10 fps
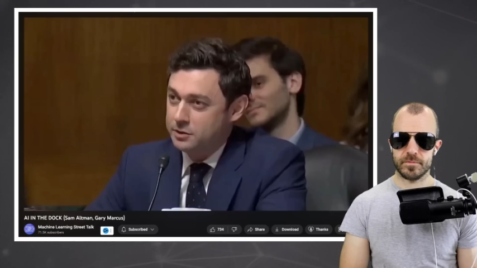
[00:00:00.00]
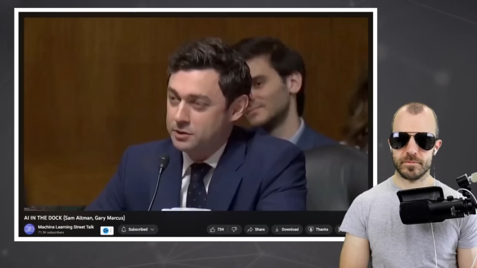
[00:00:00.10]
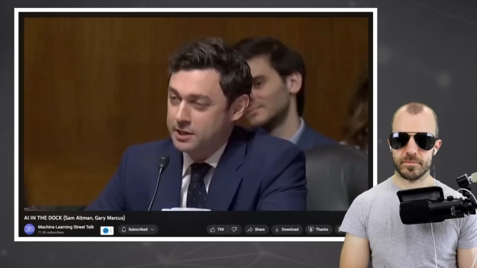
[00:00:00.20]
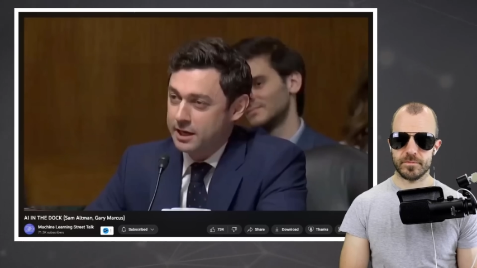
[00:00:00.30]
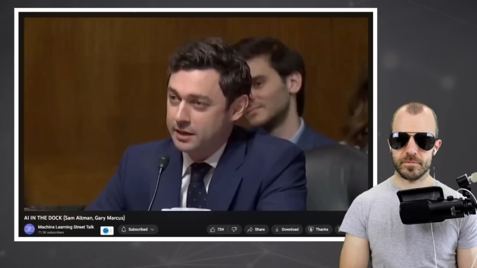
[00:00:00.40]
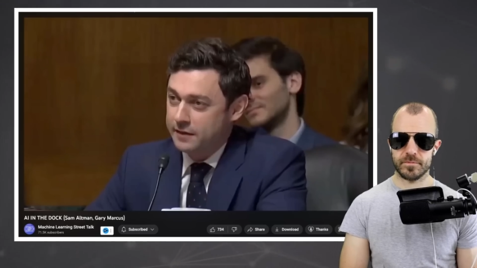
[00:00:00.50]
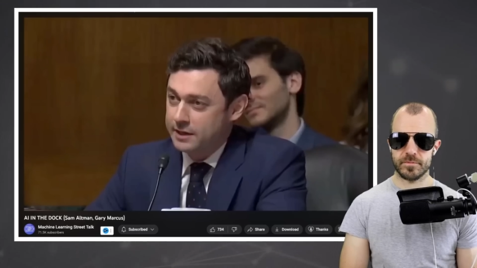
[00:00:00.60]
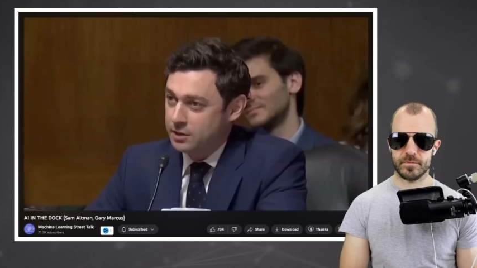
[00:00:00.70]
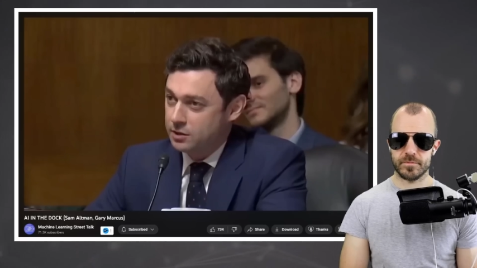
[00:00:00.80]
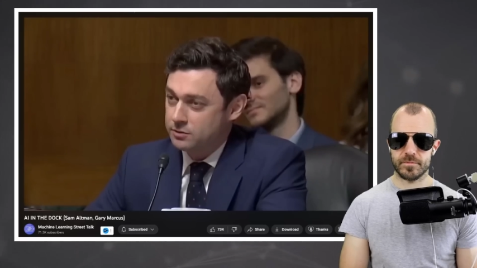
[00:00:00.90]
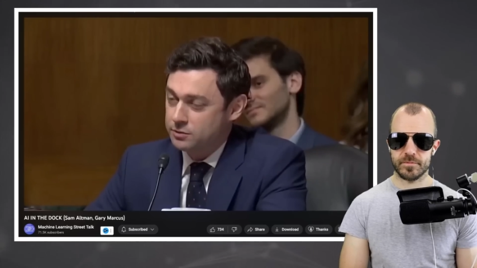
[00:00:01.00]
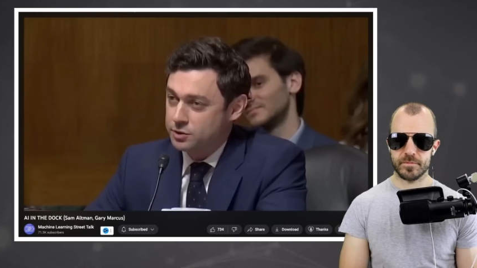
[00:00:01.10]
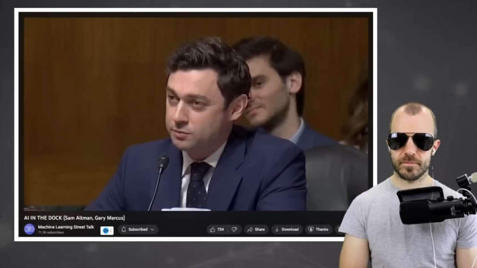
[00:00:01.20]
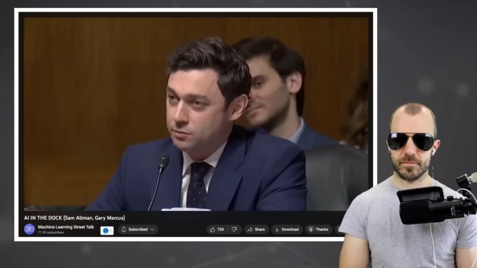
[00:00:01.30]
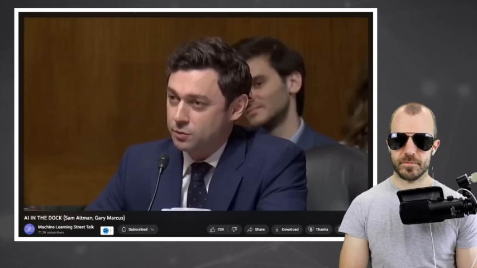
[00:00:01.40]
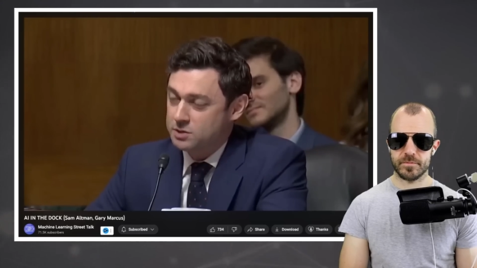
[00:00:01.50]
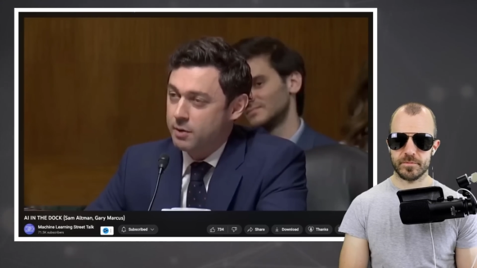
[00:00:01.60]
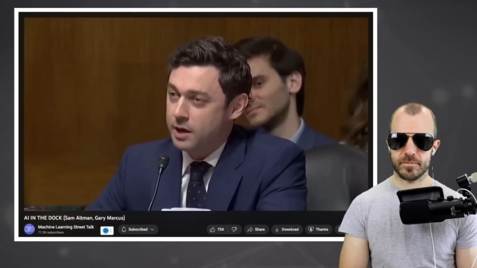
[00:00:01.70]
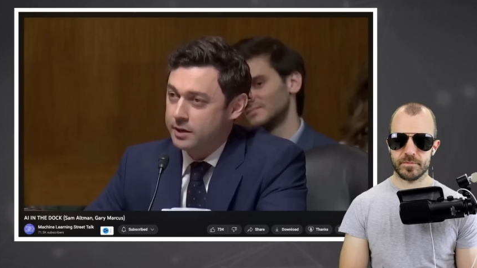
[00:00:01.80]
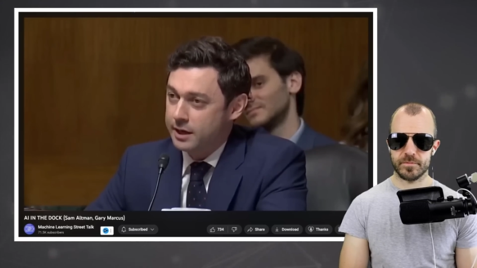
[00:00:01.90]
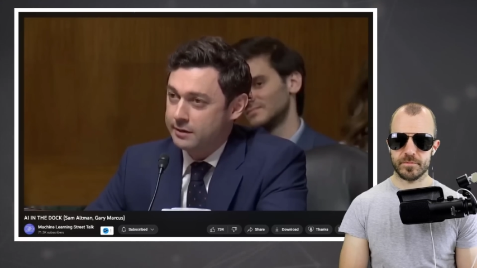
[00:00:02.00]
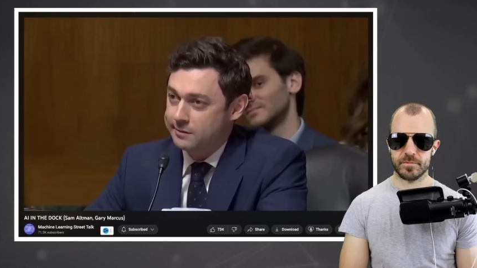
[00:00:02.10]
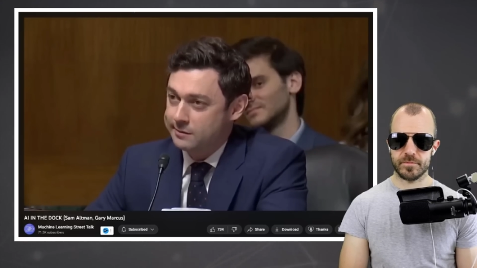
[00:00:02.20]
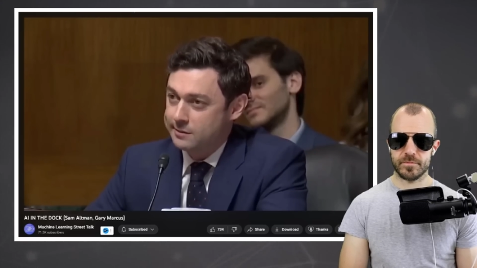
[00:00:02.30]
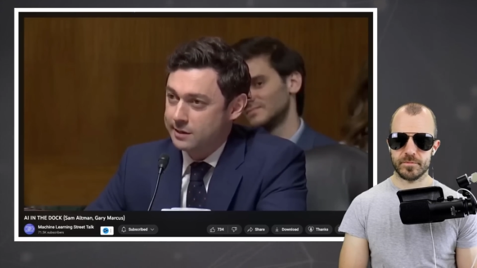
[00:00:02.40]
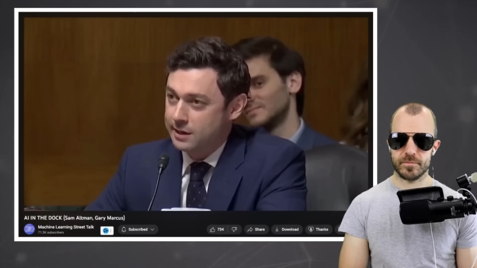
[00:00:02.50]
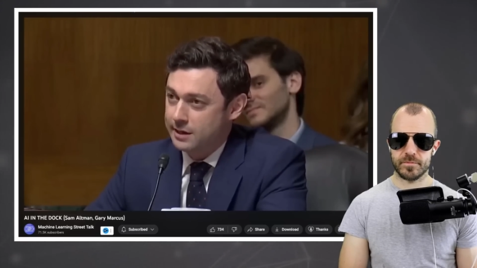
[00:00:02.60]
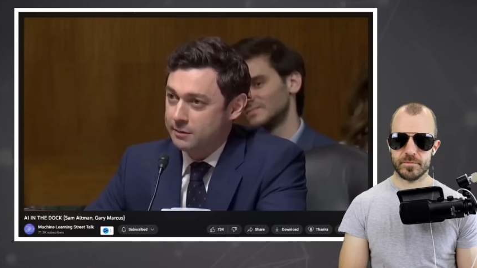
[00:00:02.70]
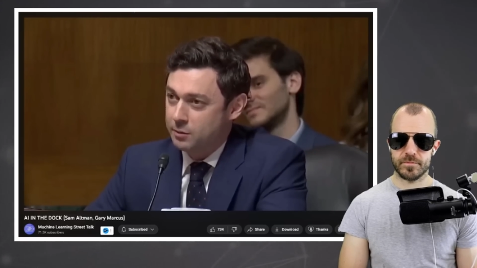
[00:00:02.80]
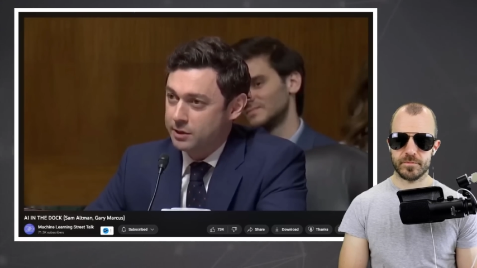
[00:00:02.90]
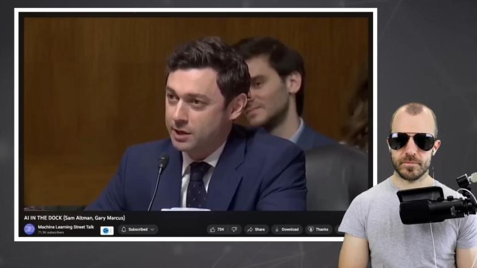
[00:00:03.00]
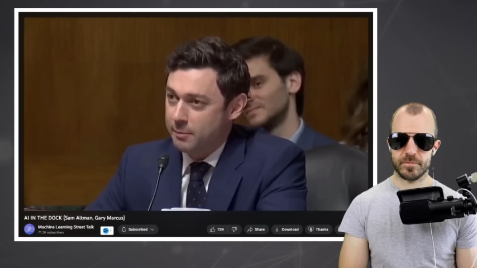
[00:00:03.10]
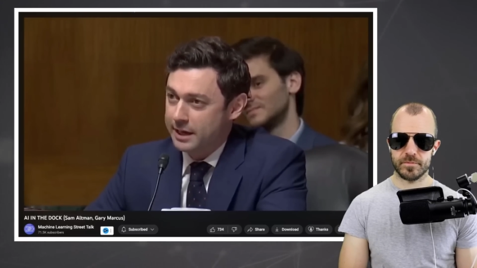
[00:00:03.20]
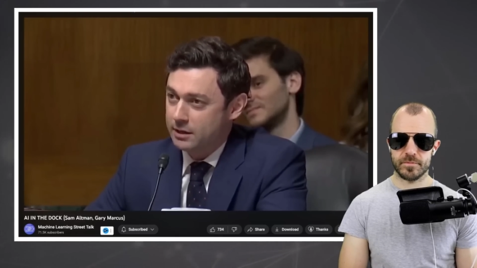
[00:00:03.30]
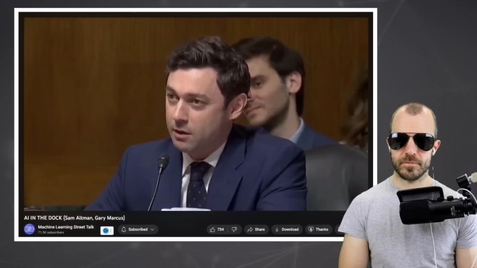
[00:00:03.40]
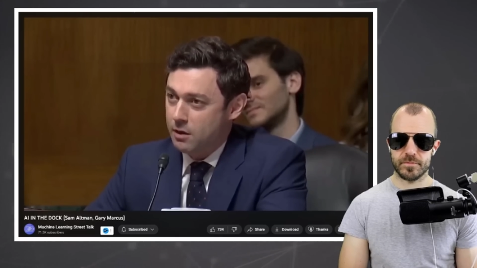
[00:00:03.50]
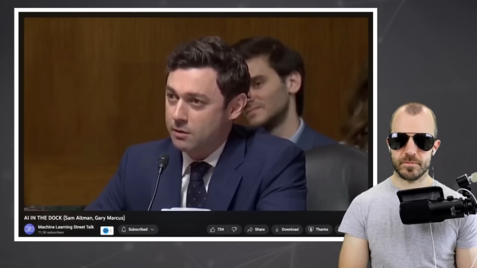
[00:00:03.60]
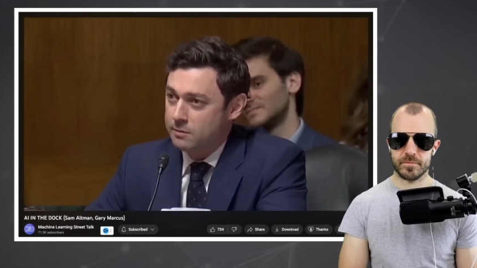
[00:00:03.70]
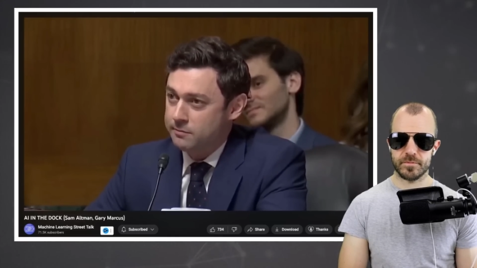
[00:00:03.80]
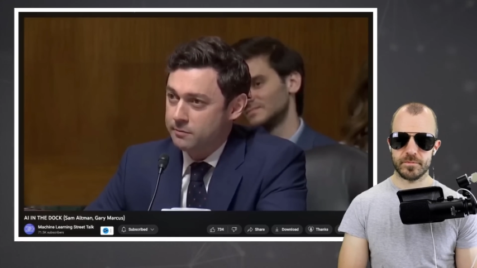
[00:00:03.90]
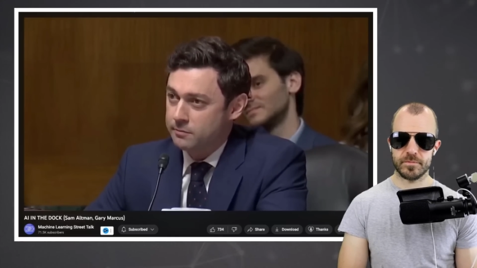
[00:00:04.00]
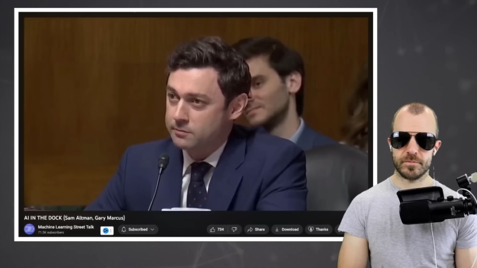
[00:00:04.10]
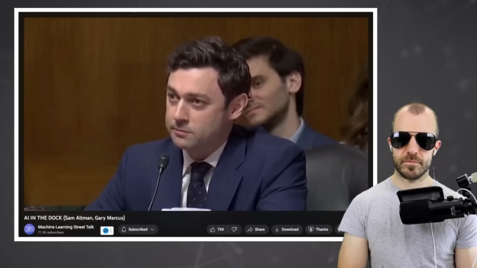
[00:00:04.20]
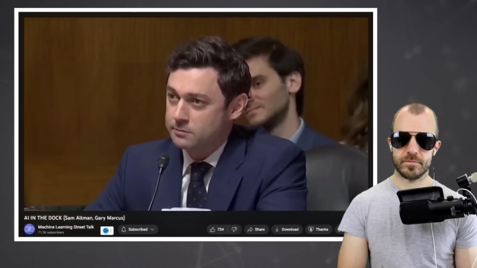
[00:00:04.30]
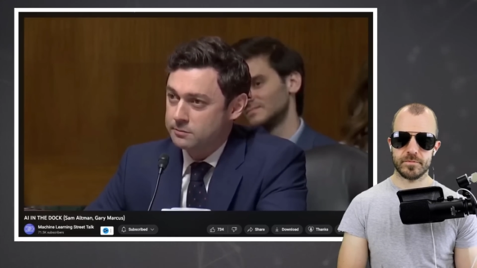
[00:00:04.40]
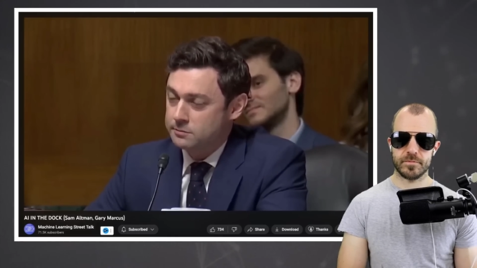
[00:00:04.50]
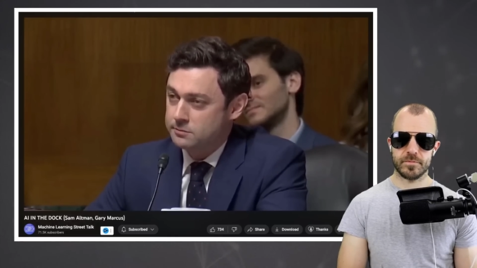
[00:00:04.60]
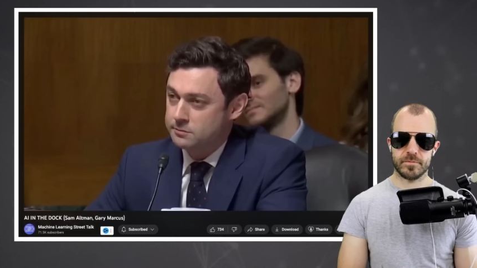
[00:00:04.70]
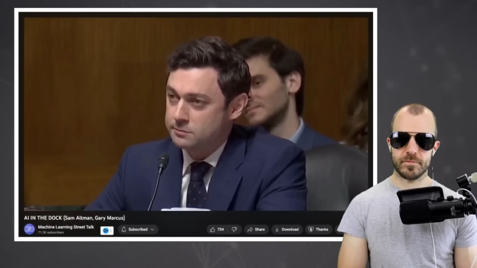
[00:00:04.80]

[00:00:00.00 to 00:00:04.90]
Speaker 1: understanding that you're just responding uh, and you're not making law. All right, in the spirit of